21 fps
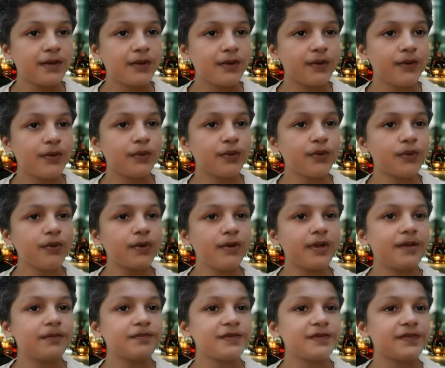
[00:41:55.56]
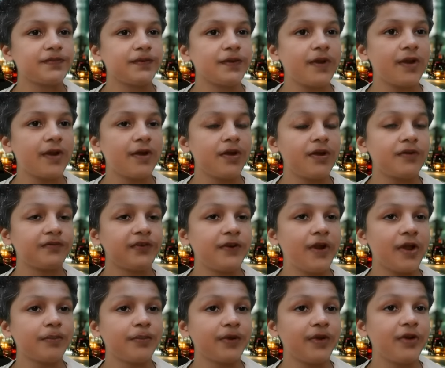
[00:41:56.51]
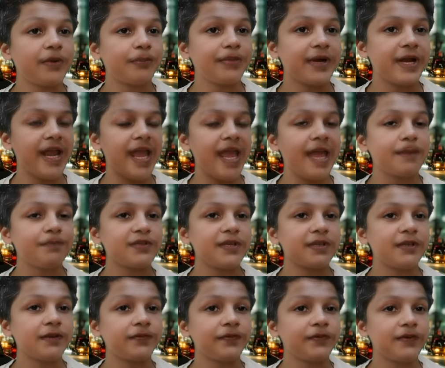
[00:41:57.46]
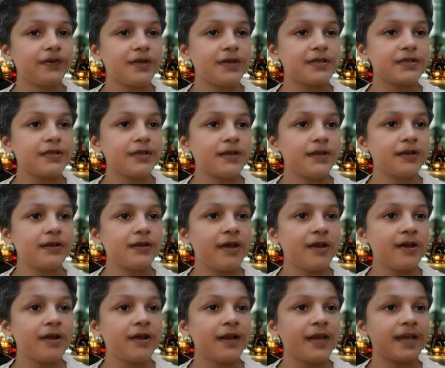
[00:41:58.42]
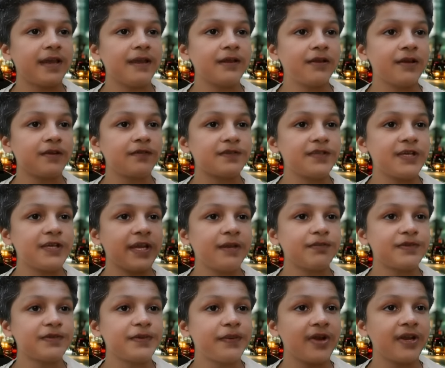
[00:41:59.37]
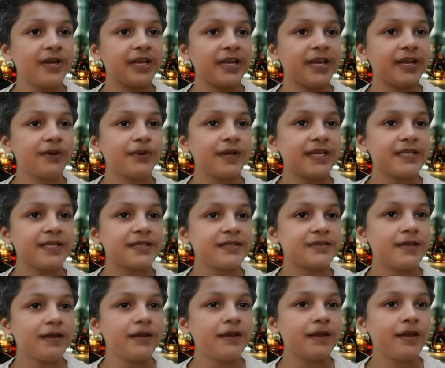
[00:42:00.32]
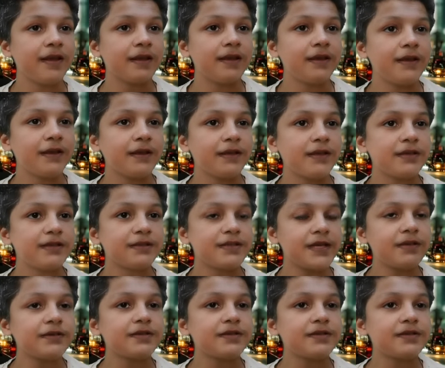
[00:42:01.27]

who comes from or perhaps in the first in a long line of James Bond heroines, sets